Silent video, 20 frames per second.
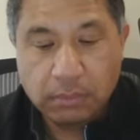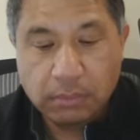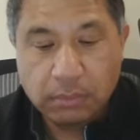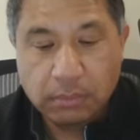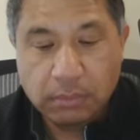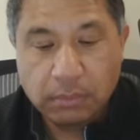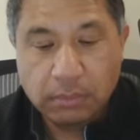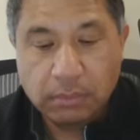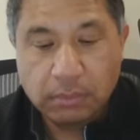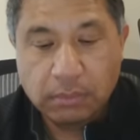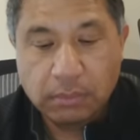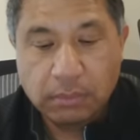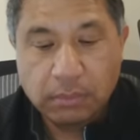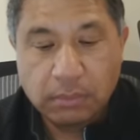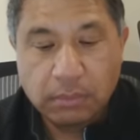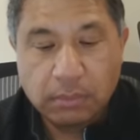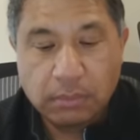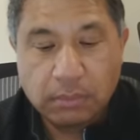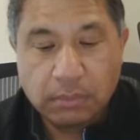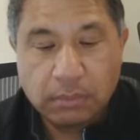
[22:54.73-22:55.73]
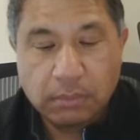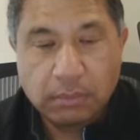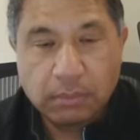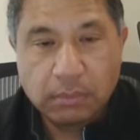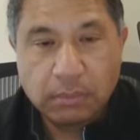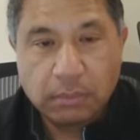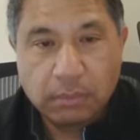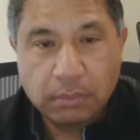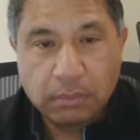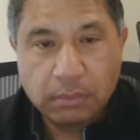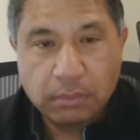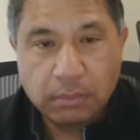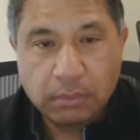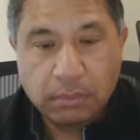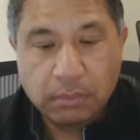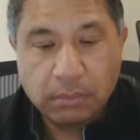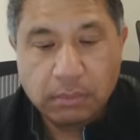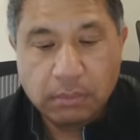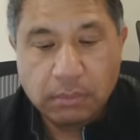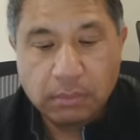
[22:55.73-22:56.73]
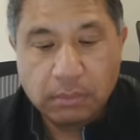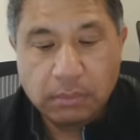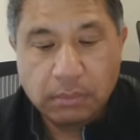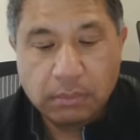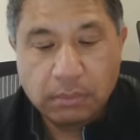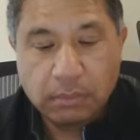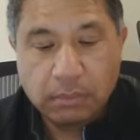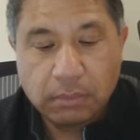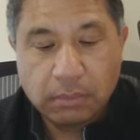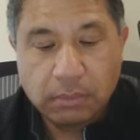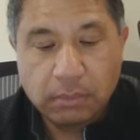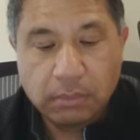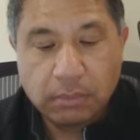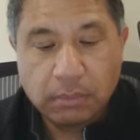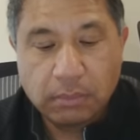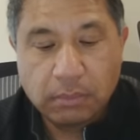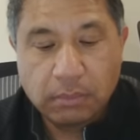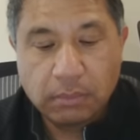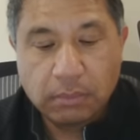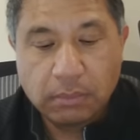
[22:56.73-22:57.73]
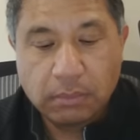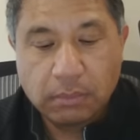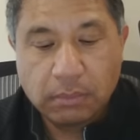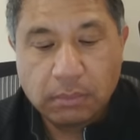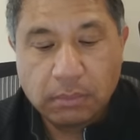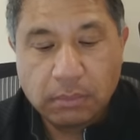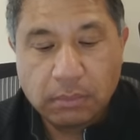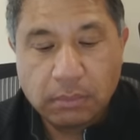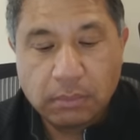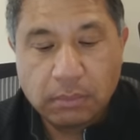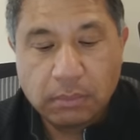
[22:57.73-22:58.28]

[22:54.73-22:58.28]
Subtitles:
(not speaking)